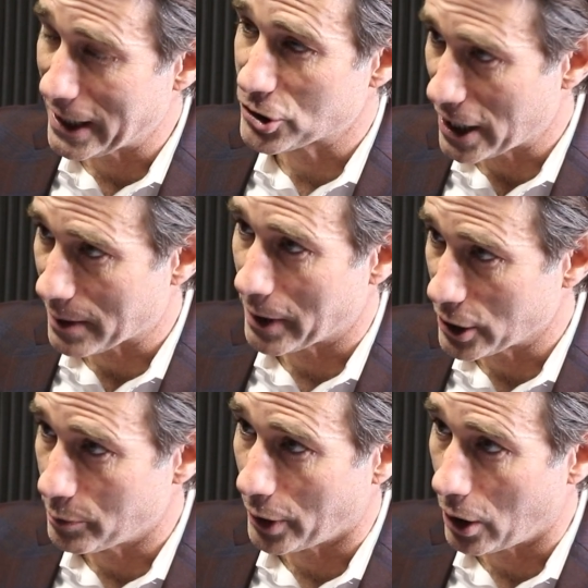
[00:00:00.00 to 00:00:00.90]
Manchac,
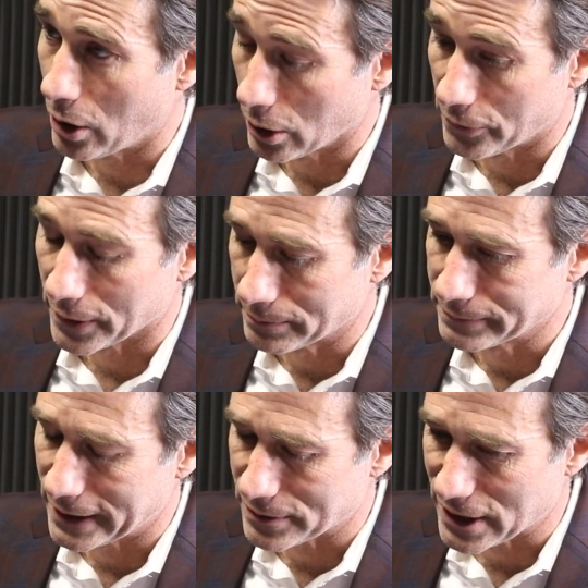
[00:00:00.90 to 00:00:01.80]
Bayou Paul over,
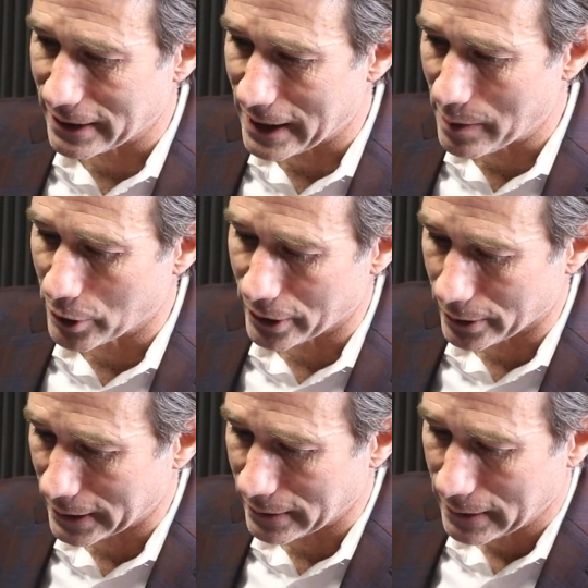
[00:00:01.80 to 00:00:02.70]
you know, St.
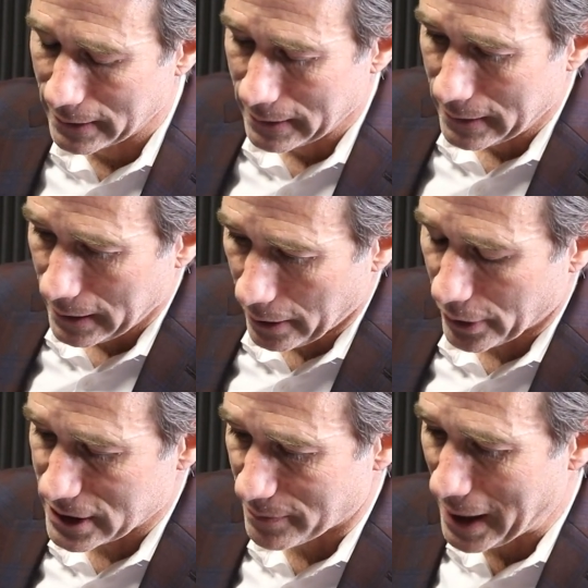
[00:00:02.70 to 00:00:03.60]
Gabriel and
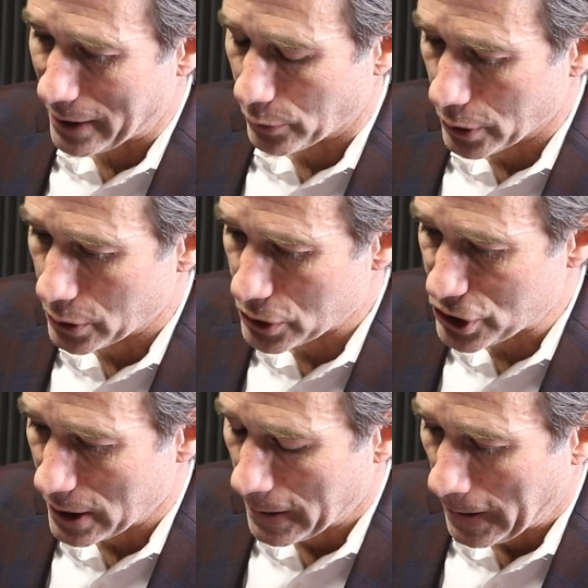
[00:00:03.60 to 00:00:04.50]
areas of Baton
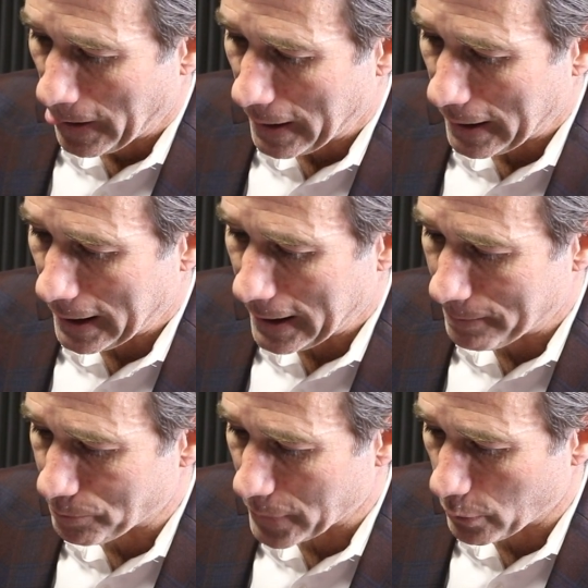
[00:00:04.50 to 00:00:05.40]
Rouge.
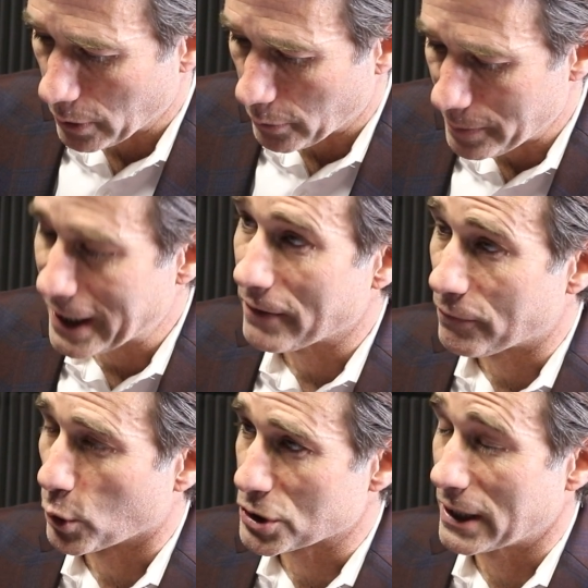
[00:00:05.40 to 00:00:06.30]
Um, we began
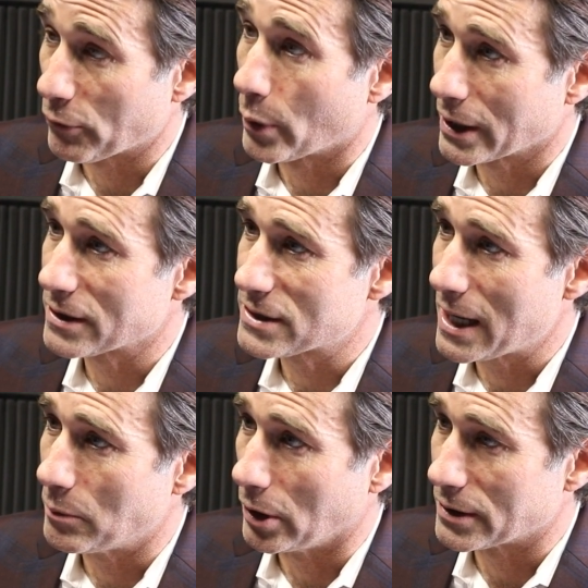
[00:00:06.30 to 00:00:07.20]
forcing everyone to the
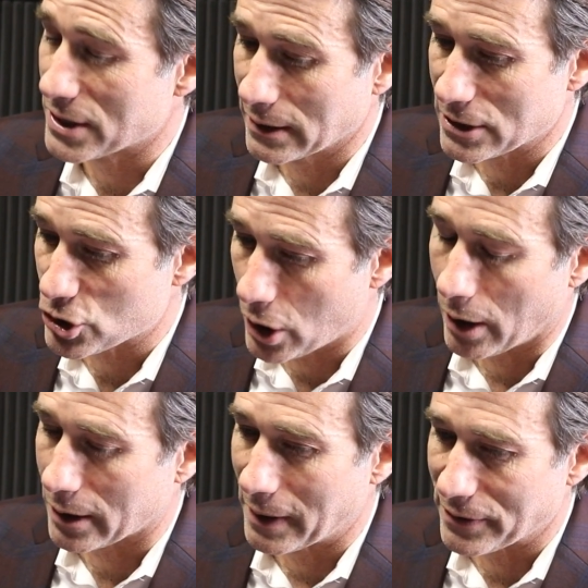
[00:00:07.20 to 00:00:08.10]
table and saying, let's
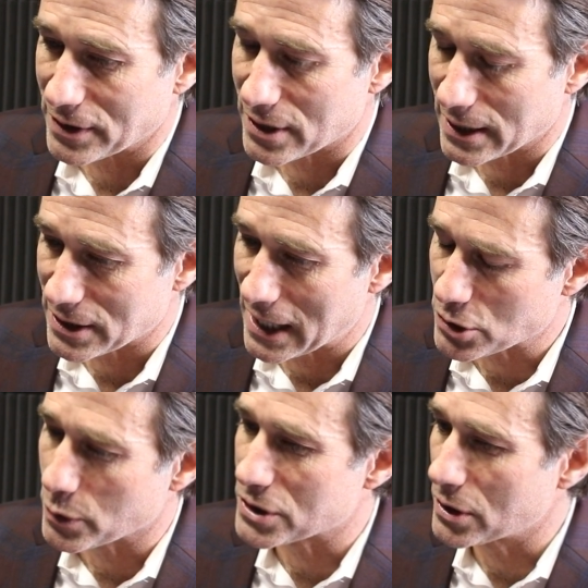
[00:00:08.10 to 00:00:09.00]
talk about these things. And
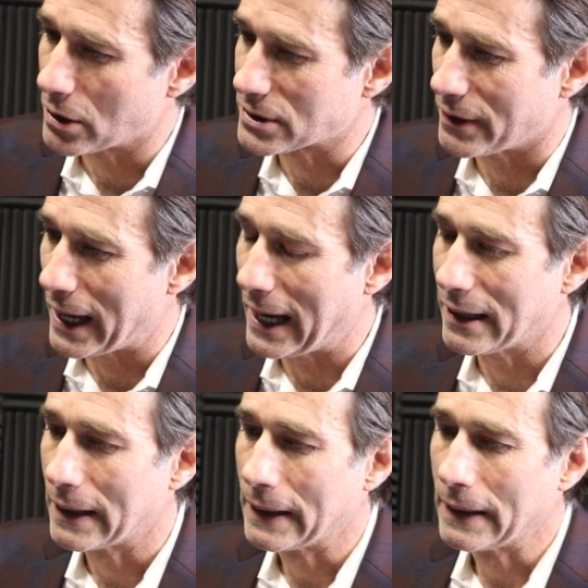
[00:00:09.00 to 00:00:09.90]
as a result of that,